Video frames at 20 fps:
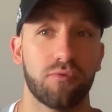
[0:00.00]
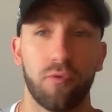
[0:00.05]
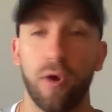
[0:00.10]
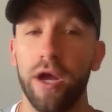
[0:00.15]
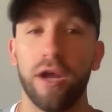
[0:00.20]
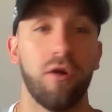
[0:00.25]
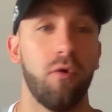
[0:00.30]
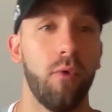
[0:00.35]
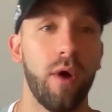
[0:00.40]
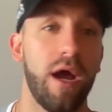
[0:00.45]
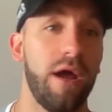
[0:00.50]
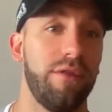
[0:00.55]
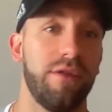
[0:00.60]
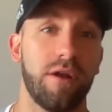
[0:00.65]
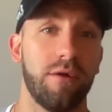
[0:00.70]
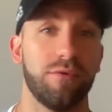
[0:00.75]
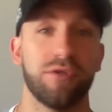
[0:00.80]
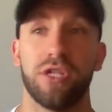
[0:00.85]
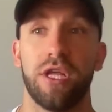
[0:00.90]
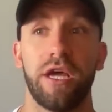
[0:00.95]
right away that
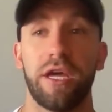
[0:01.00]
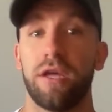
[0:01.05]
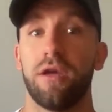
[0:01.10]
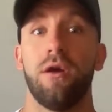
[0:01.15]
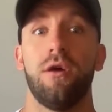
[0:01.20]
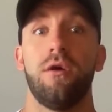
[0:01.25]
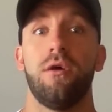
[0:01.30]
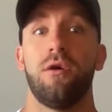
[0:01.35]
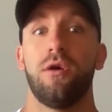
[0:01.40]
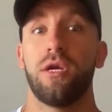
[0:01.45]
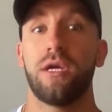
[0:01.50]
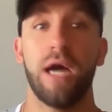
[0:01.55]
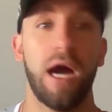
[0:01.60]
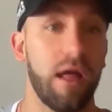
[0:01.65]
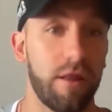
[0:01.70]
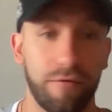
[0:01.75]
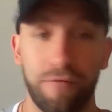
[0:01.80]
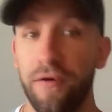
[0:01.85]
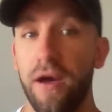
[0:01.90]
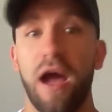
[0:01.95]
it was like
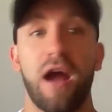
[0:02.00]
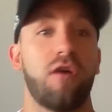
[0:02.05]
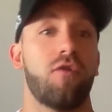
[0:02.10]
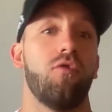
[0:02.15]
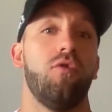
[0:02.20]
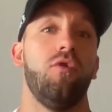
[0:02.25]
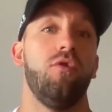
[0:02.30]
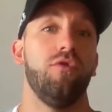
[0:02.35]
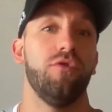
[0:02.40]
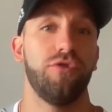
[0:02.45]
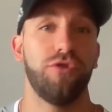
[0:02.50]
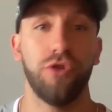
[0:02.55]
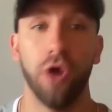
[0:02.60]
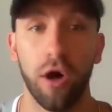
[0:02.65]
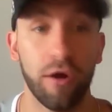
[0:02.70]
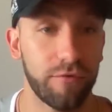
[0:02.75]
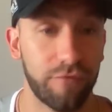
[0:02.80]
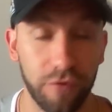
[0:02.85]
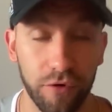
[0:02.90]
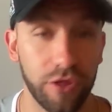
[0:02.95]
Kyler Fackrell
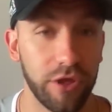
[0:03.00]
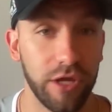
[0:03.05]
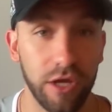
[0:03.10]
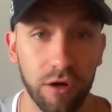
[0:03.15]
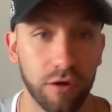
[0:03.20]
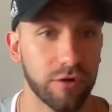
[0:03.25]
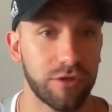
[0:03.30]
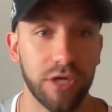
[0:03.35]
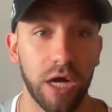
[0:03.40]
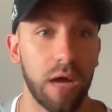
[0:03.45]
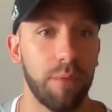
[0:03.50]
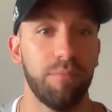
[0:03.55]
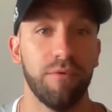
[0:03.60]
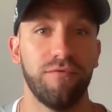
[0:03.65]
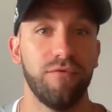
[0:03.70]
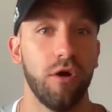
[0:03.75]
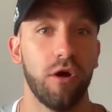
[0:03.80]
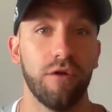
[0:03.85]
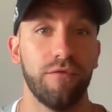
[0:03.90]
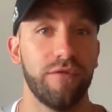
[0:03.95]
done for the year type of
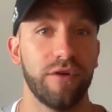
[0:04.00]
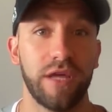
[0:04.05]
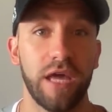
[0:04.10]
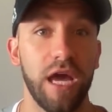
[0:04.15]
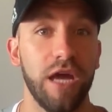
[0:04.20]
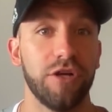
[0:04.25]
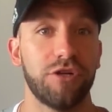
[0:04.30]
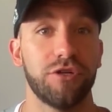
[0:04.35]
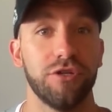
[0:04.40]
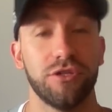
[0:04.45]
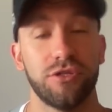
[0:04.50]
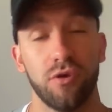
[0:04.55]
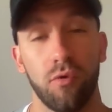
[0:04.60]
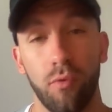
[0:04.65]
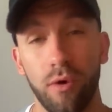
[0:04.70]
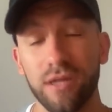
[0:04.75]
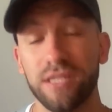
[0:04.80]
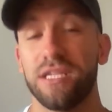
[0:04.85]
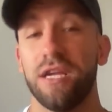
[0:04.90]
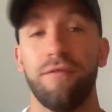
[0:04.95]
notification. So
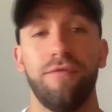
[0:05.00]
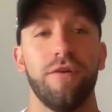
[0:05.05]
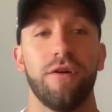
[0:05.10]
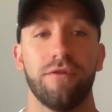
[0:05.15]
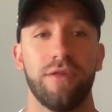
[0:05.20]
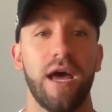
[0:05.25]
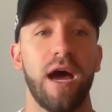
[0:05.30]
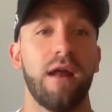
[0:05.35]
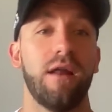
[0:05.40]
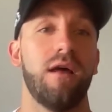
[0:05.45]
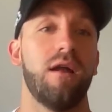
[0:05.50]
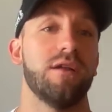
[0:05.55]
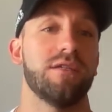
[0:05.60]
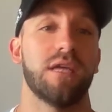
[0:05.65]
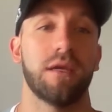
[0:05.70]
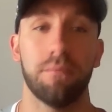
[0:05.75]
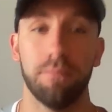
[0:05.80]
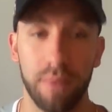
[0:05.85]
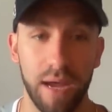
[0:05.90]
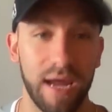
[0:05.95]
once I figured that out, I was
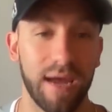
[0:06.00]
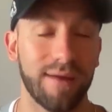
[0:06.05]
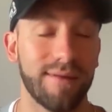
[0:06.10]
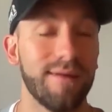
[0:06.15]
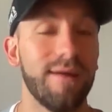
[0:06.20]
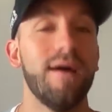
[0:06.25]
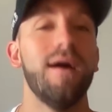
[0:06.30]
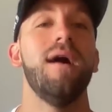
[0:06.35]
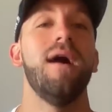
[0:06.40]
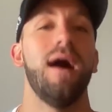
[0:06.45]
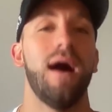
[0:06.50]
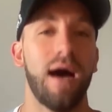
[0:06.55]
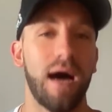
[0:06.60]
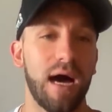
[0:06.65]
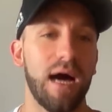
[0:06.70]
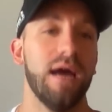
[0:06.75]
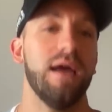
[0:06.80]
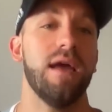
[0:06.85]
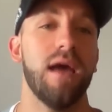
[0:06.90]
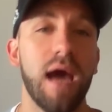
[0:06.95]
like, man,
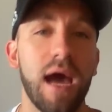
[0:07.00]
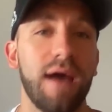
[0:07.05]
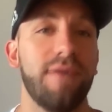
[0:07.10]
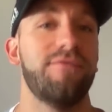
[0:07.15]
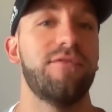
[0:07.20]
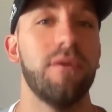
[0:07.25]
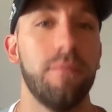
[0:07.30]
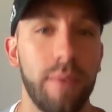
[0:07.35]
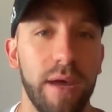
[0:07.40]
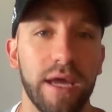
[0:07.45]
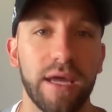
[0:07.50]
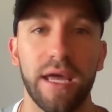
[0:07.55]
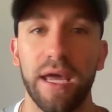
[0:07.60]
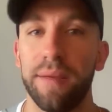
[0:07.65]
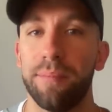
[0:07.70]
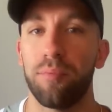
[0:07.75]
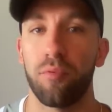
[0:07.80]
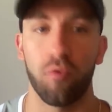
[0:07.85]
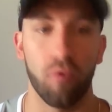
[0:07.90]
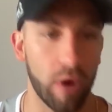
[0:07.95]
I have to make a
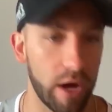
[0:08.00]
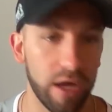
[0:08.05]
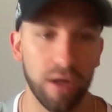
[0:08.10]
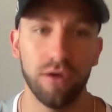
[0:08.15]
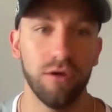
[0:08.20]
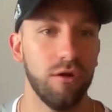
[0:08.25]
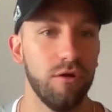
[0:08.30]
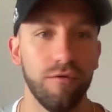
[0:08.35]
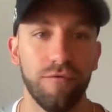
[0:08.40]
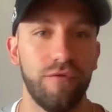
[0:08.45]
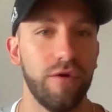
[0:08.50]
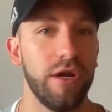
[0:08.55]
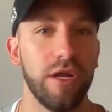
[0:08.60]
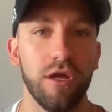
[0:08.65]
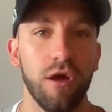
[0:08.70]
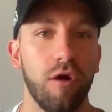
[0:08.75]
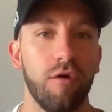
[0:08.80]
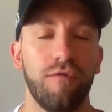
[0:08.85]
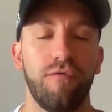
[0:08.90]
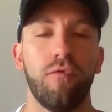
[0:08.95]
brand new
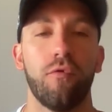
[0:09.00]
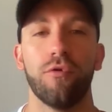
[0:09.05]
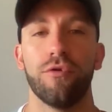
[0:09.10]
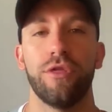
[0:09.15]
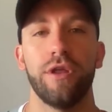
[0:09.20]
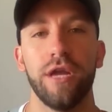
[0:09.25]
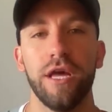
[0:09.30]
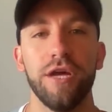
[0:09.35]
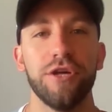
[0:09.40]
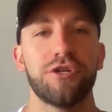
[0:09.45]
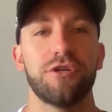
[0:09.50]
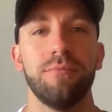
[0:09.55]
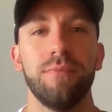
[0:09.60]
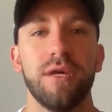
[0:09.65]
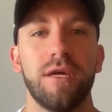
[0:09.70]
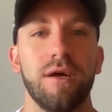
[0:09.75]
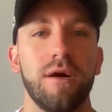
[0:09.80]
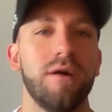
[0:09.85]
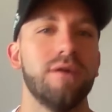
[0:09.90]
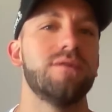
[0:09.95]
video for the nation
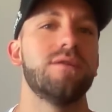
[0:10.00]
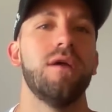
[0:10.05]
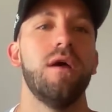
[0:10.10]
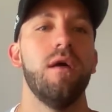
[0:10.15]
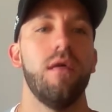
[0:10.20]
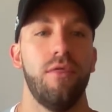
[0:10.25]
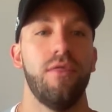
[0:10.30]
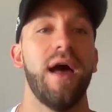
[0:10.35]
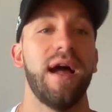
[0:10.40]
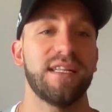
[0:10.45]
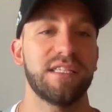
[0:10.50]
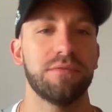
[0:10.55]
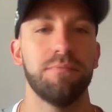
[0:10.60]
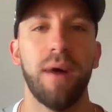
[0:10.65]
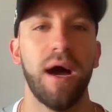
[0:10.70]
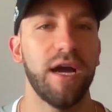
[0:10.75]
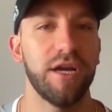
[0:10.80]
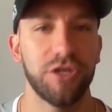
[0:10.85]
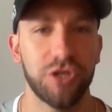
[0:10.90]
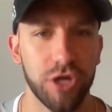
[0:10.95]
because that's
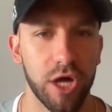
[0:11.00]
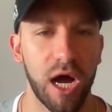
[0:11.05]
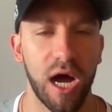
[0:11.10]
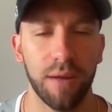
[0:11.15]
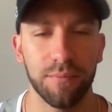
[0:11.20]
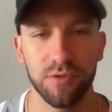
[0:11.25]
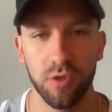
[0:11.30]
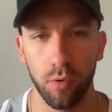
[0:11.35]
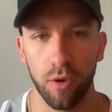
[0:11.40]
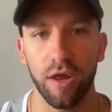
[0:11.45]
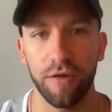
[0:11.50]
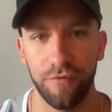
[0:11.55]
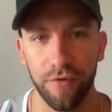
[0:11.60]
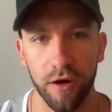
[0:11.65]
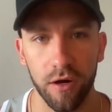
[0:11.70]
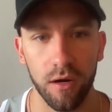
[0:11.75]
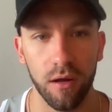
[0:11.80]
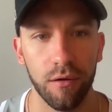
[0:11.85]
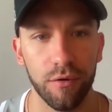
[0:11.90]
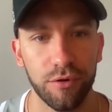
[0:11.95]
my job. So what I
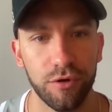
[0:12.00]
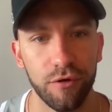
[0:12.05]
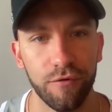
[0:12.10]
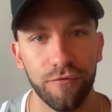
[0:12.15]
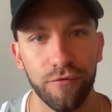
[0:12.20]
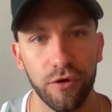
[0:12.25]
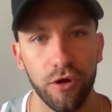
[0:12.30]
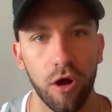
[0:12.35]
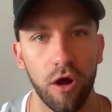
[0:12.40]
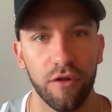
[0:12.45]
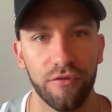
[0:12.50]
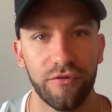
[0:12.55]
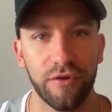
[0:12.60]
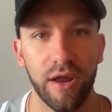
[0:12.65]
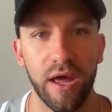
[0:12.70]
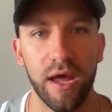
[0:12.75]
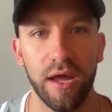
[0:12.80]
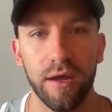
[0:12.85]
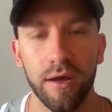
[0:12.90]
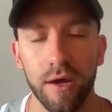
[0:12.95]
figured I would do for y'all
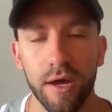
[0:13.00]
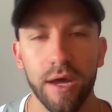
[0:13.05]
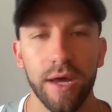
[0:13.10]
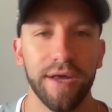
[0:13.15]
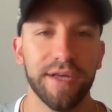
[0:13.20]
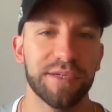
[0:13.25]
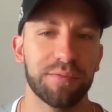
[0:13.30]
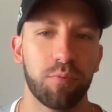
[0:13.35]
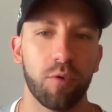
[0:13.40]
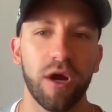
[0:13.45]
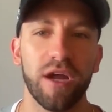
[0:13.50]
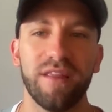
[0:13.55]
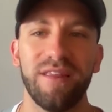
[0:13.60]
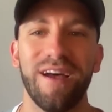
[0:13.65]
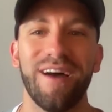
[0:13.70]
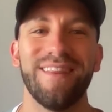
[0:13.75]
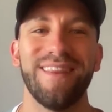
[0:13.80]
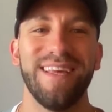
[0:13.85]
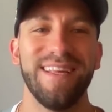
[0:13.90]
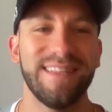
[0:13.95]
today is break
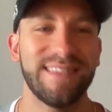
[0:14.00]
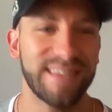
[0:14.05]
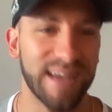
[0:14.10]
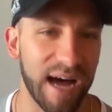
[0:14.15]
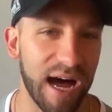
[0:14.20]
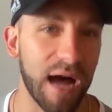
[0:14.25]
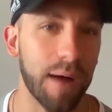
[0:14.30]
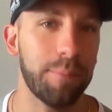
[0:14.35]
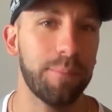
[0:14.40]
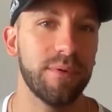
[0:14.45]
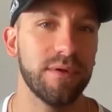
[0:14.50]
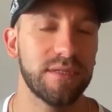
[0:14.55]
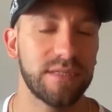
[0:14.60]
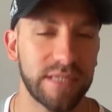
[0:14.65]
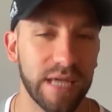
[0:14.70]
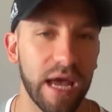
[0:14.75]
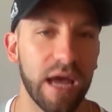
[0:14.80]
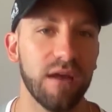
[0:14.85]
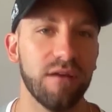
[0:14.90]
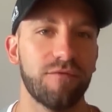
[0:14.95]
down the top
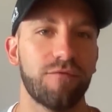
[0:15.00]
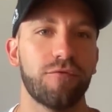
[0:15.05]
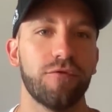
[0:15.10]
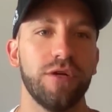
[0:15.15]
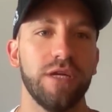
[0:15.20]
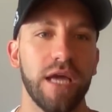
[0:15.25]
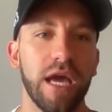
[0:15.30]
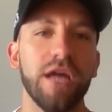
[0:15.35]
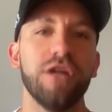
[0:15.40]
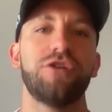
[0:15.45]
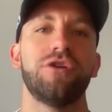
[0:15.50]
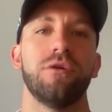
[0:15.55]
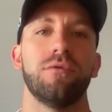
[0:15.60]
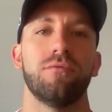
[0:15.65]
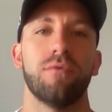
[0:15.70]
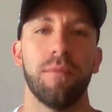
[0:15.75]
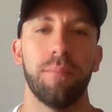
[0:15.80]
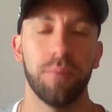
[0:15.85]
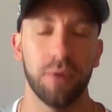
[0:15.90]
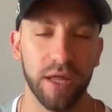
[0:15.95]
ten free agent
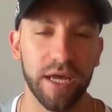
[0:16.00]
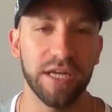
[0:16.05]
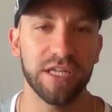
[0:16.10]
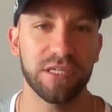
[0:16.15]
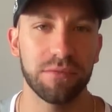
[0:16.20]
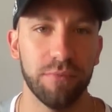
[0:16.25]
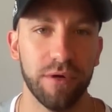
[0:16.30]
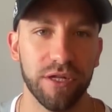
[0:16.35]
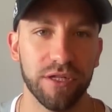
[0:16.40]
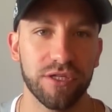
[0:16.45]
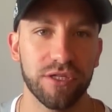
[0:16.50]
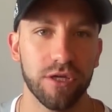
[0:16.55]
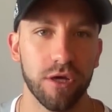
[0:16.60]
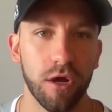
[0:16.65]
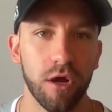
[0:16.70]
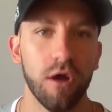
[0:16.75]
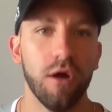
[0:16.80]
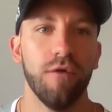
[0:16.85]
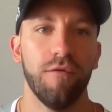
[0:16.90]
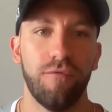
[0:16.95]
replacements
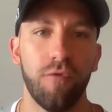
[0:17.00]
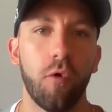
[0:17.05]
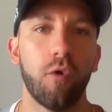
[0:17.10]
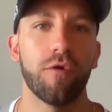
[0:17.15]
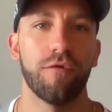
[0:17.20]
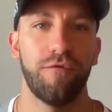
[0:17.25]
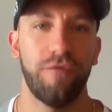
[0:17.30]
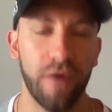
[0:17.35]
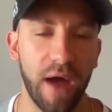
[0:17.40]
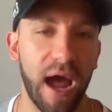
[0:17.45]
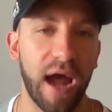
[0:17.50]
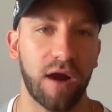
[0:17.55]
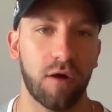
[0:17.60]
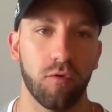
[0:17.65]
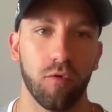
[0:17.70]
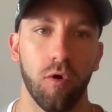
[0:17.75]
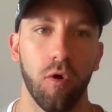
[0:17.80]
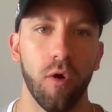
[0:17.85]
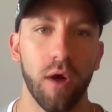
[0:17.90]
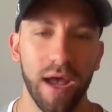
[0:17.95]
for
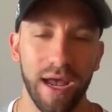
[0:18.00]
Fackrell.